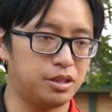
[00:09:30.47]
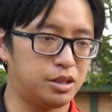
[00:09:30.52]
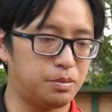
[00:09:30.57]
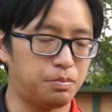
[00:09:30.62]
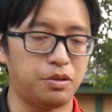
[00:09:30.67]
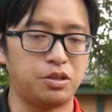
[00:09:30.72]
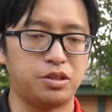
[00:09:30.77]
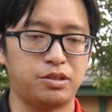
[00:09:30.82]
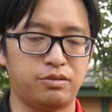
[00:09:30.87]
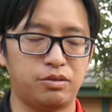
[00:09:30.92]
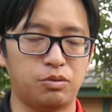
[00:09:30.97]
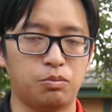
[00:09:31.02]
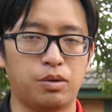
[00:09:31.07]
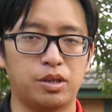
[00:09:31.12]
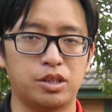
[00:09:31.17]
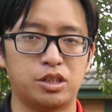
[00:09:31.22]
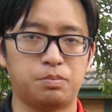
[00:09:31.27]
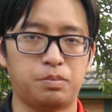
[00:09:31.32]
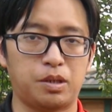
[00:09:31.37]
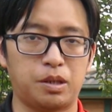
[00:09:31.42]
especially if you
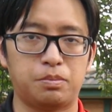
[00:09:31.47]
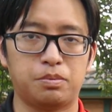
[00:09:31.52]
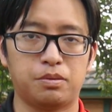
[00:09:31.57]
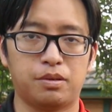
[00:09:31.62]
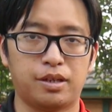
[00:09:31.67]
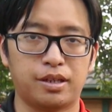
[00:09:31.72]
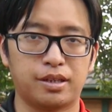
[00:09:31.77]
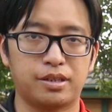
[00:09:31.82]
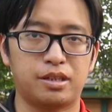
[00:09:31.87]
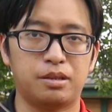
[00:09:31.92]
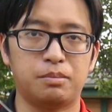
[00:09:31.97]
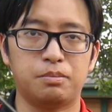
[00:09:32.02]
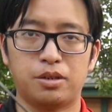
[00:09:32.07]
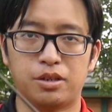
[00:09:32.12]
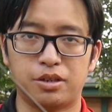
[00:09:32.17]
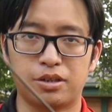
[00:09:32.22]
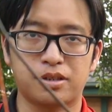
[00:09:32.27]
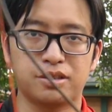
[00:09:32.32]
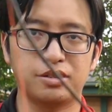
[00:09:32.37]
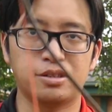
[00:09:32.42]
watch people like the
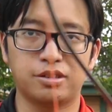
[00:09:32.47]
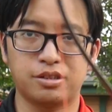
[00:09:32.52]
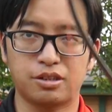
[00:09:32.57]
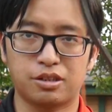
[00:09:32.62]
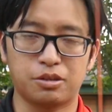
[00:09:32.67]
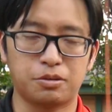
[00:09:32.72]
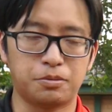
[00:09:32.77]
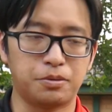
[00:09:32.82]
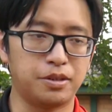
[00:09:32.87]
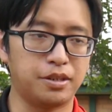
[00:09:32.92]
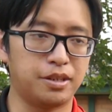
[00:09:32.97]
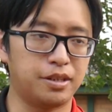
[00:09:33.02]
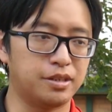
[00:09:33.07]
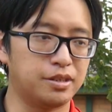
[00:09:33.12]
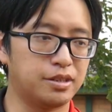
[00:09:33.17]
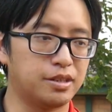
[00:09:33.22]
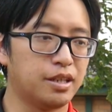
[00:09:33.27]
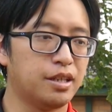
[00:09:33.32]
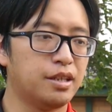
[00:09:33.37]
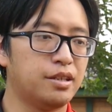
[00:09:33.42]
Americans and the
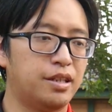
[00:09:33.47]
Koreans.